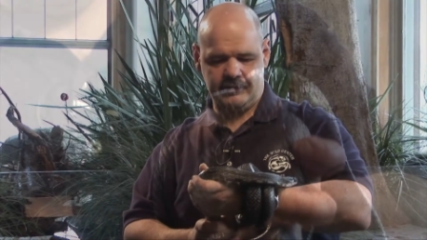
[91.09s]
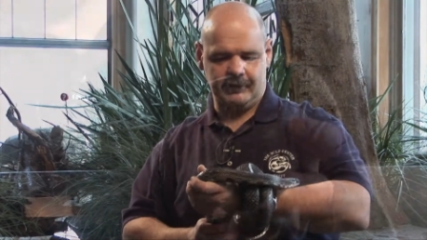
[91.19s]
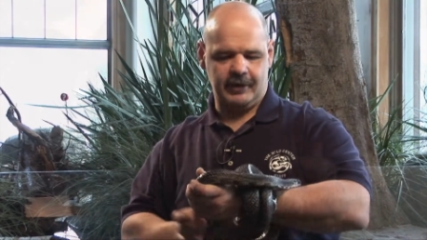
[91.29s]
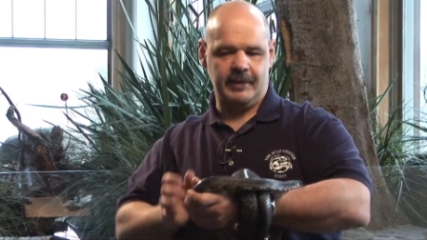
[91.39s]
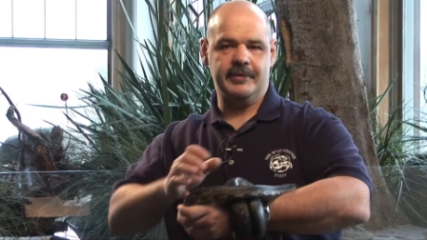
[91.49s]
so you
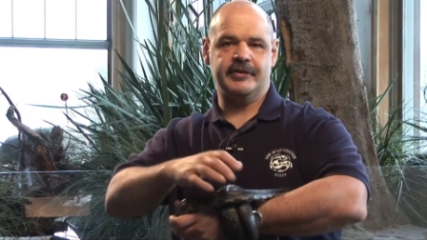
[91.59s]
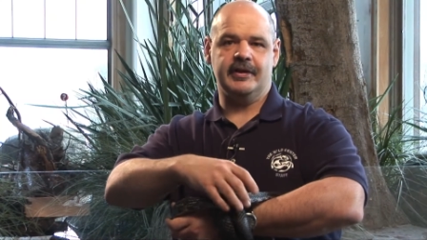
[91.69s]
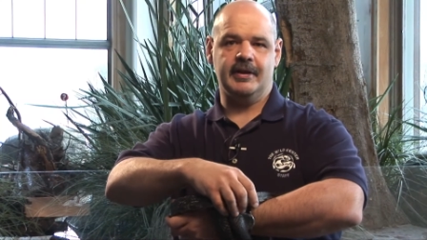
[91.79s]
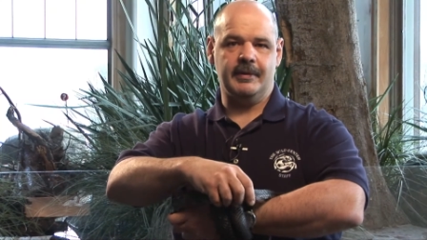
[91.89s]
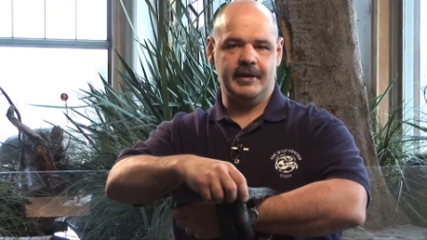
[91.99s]
can come and see
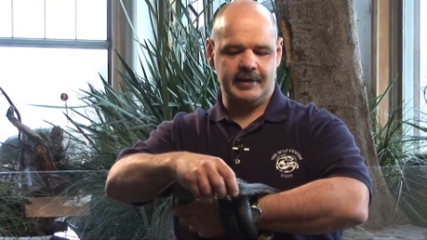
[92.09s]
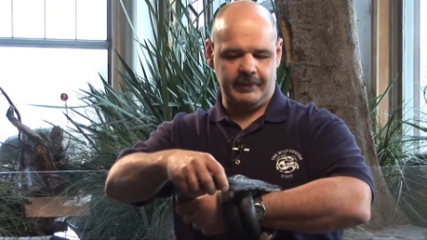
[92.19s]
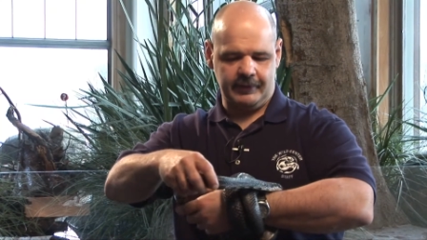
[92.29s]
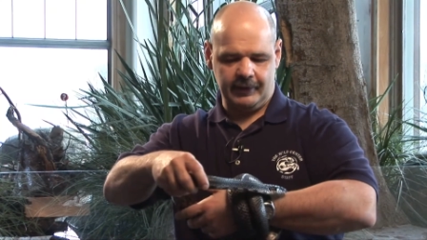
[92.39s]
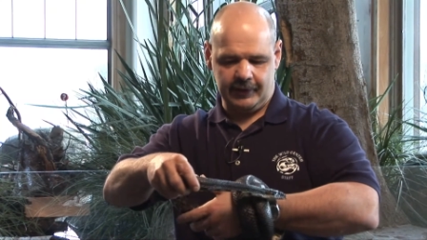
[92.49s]
them
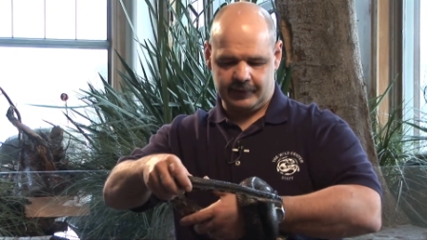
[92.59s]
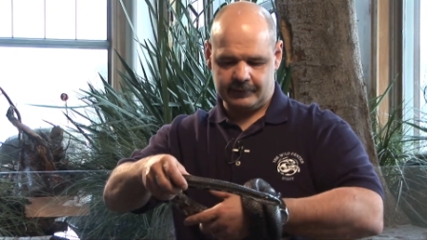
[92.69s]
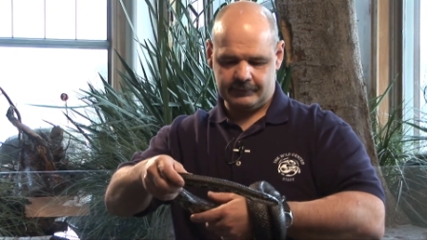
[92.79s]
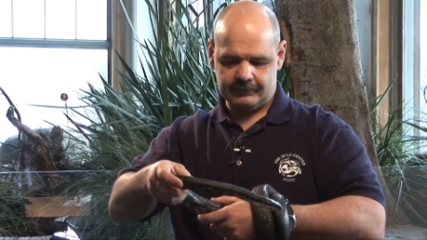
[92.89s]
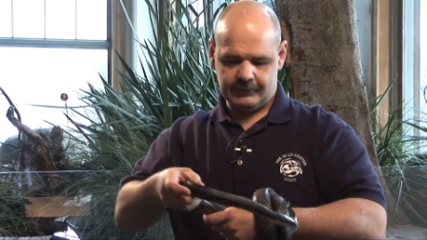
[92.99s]
anytime you'd like.
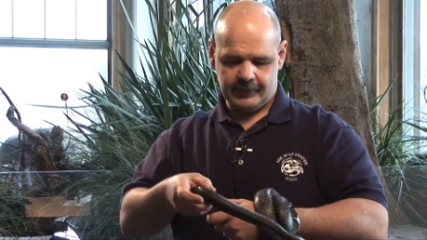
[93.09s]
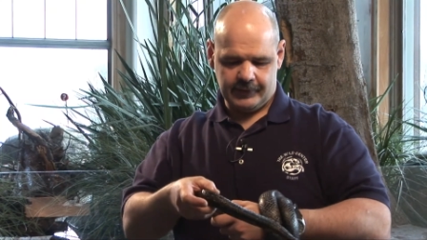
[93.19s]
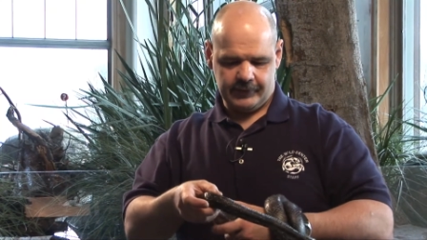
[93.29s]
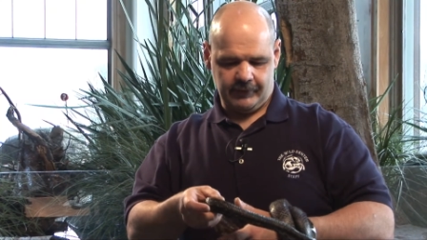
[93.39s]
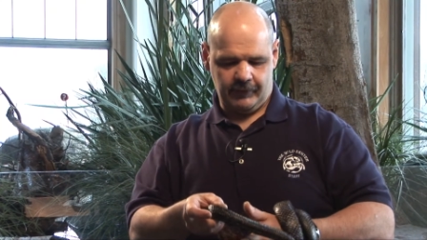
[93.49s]

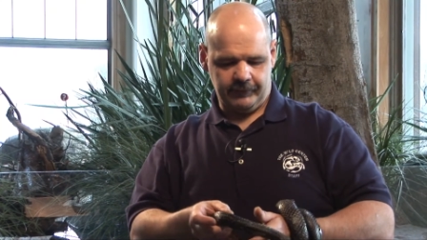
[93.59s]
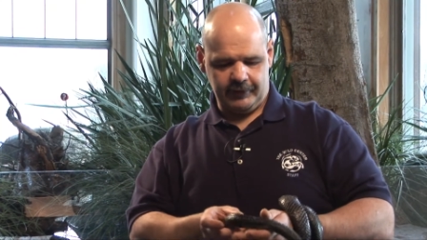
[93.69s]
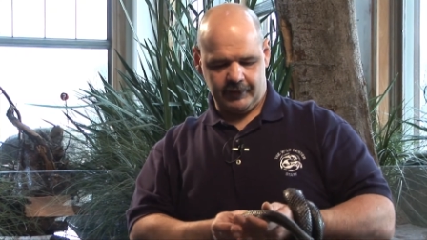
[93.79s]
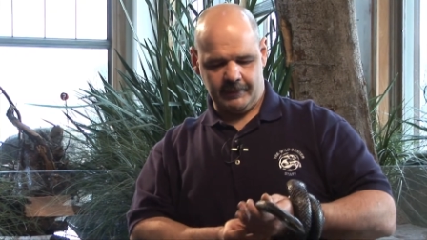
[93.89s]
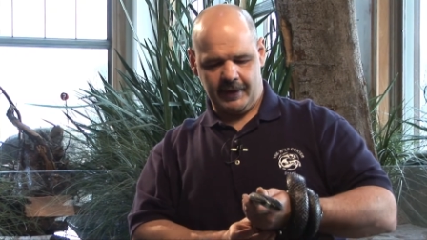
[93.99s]
So hopefully
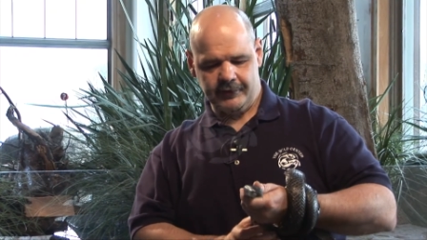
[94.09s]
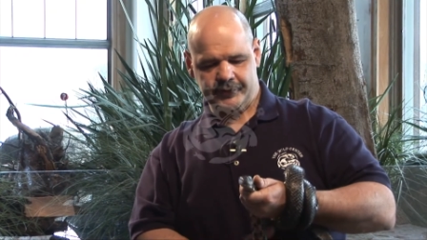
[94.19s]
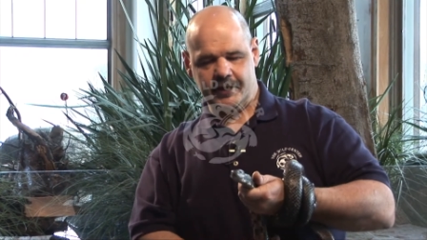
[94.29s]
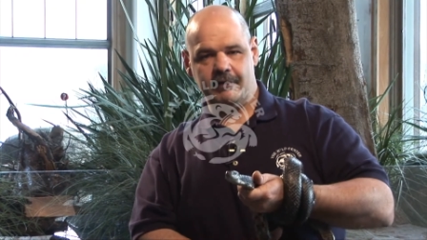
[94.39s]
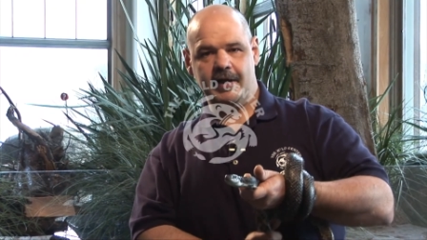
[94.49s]
you'll come out and
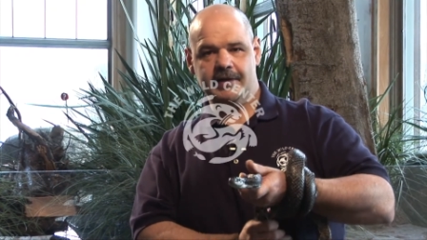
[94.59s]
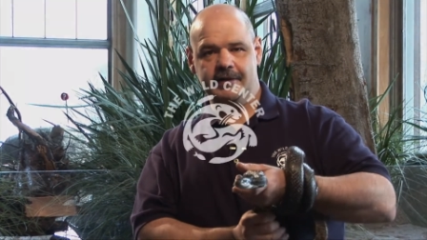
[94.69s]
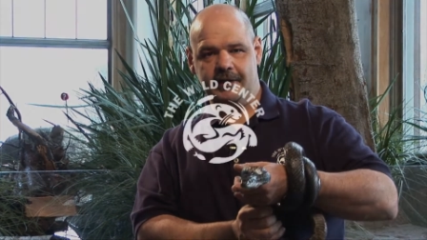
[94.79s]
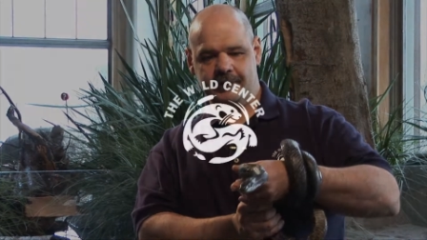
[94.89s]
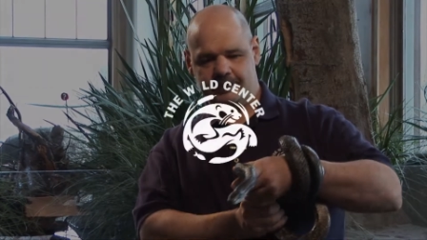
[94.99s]
see our rat
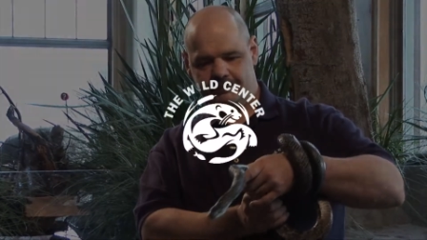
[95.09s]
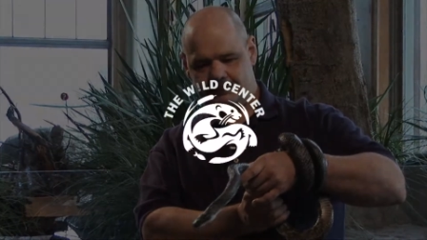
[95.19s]
snakes.